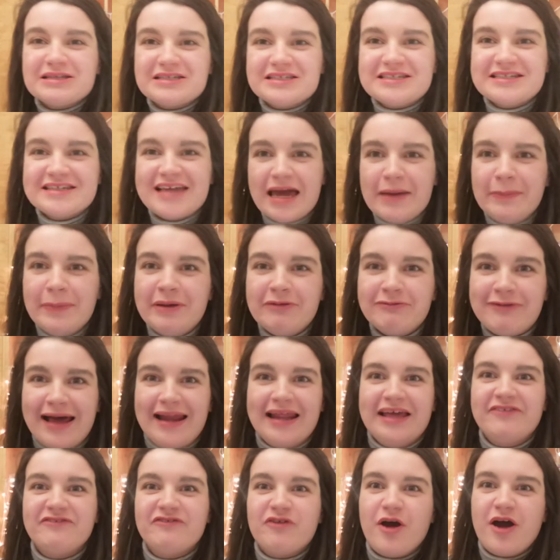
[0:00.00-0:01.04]
to get me ready
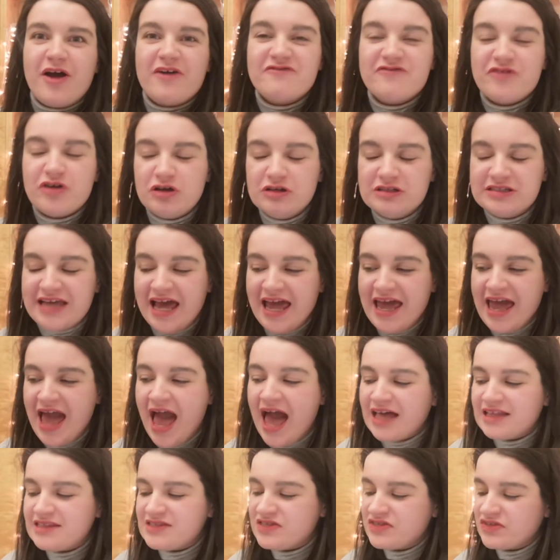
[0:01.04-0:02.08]
for a full day at
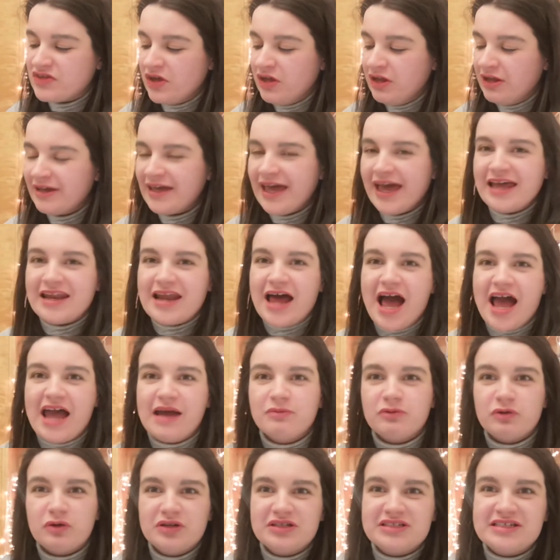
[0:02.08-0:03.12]
school again, I am
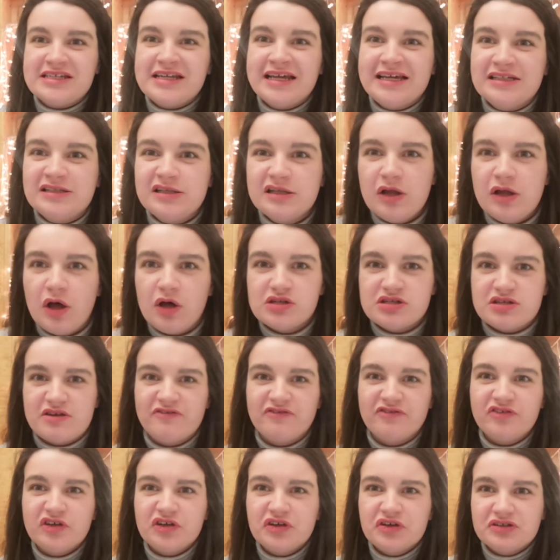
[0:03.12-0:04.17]
going to need lots of
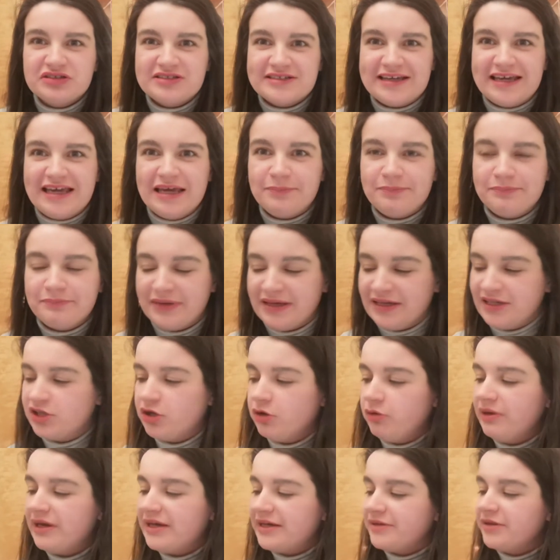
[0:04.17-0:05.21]
fuel to keep me
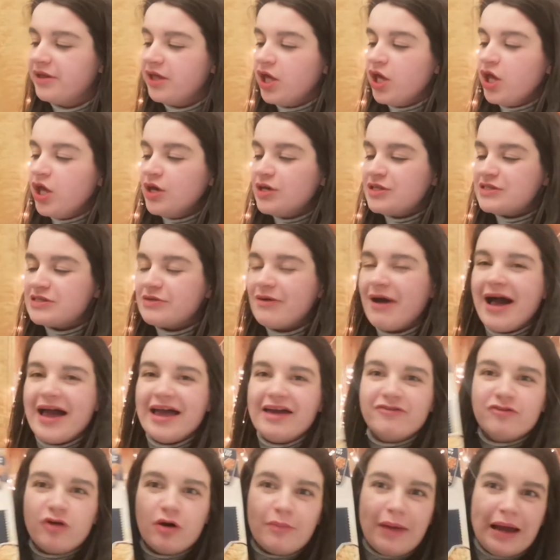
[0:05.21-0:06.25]
going. So I have
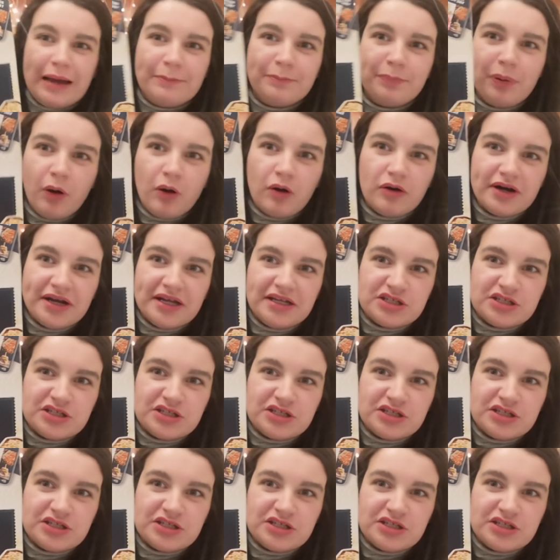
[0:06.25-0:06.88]
got my porridge